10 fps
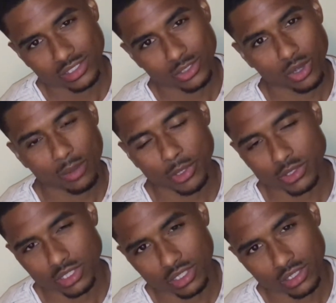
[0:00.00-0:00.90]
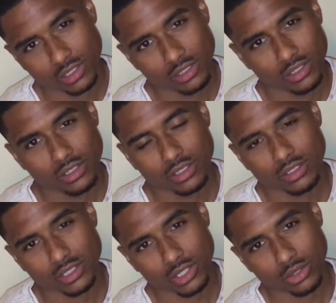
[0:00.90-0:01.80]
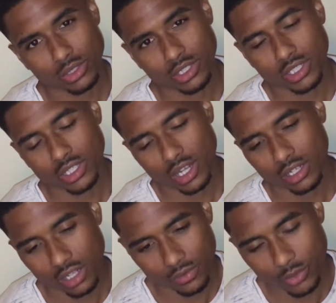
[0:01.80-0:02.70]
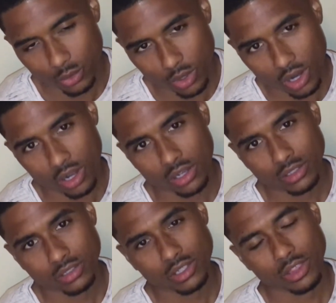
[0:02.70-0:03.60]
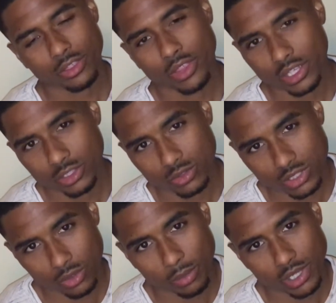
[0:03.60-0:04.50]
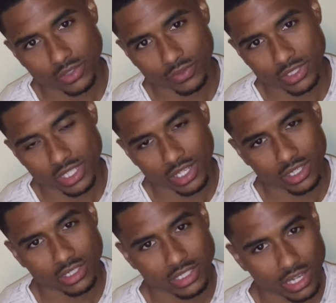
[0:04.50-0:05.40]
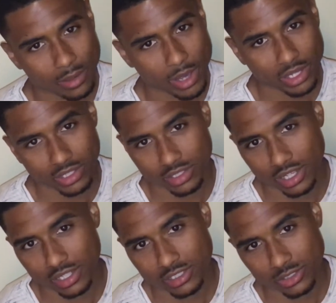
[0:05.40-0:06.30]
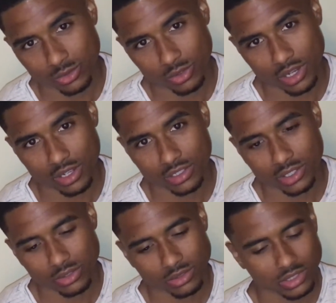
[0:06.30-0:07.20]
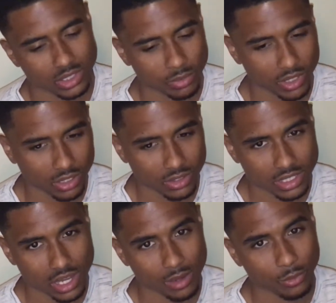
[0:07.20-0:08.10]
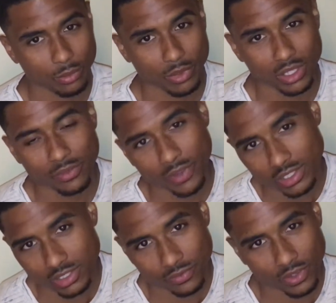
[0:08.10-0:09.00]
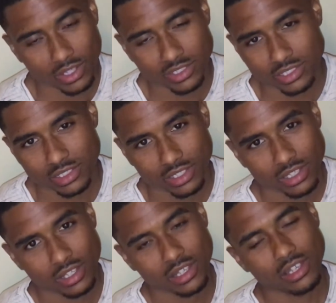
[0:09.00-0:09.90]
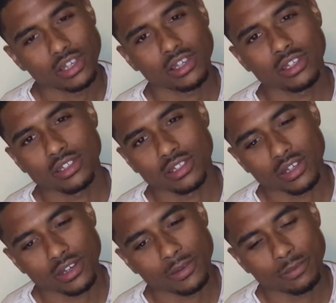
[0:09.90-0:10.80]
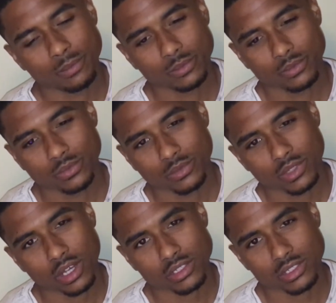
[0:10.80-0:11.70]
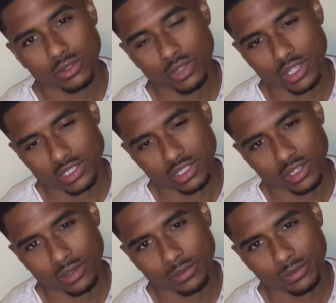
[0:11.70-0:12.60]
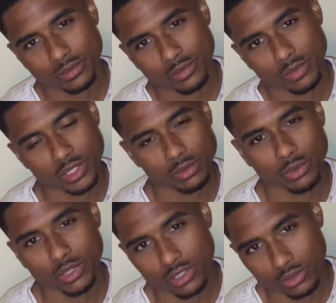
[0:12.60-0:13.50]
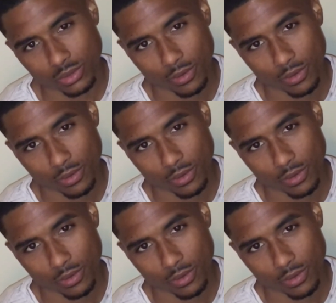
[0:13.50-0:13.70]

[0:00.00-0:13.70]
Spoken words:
You almost there. So again, I love you all. Thank you so much for taking this time out of your day to just spend a little time with me face to face. And I'll see you next time. Peace be with you.